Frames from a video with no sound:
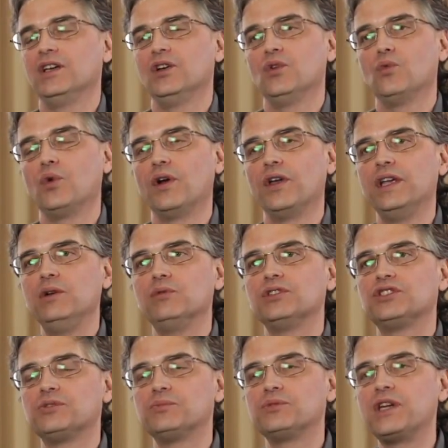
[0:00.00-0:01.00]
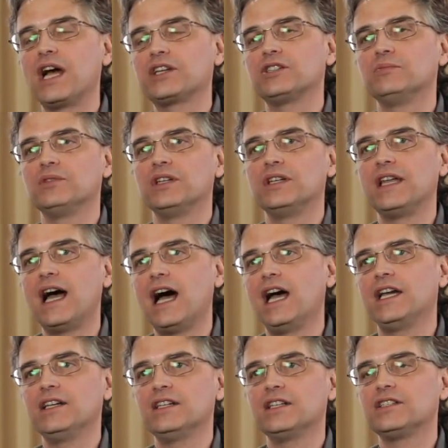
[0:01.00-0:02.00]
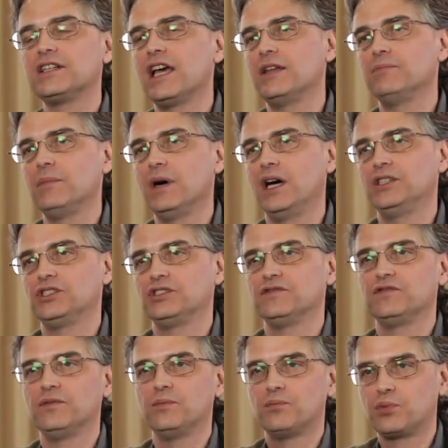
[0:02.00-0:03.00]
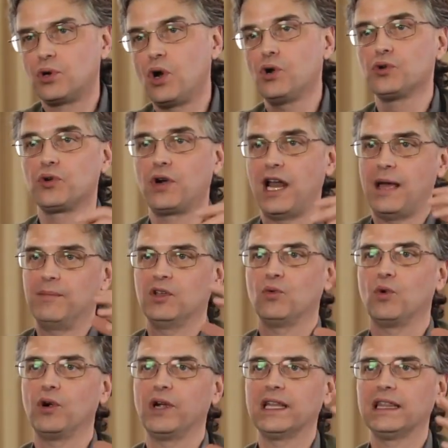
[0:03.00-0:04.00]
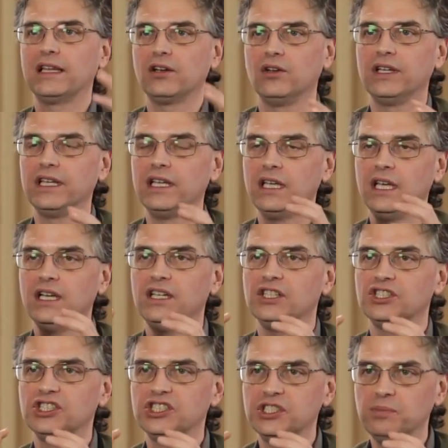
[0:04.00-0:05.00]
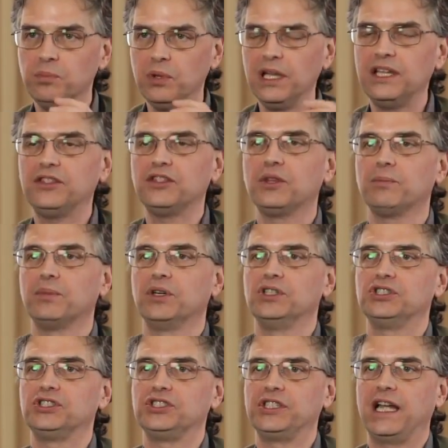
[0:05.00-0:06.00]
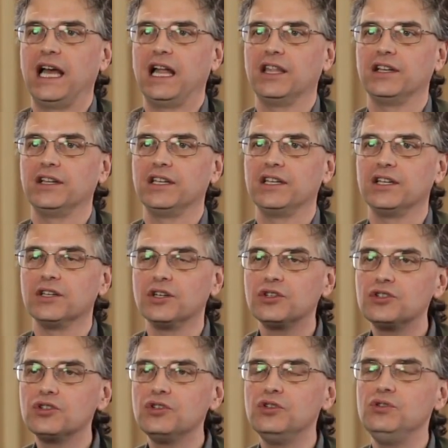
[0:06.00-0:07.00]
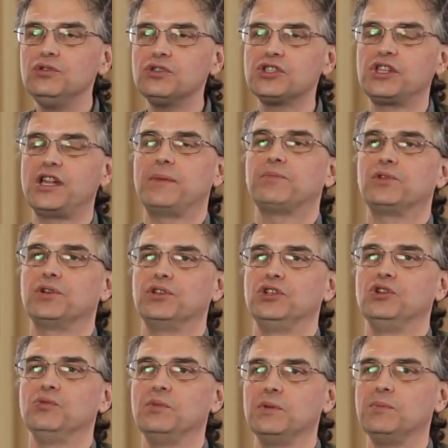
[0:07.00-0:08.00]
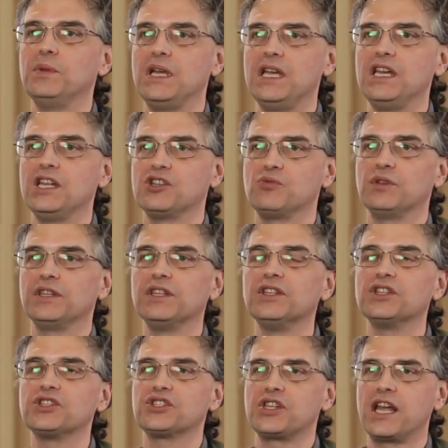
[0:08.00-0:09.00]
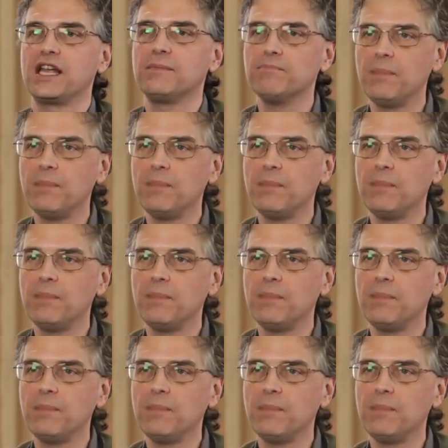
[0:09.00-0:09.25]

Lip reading: where he would subject them to 9 to 10 months of programming where he literally split the personality into 2 separate human beings within the same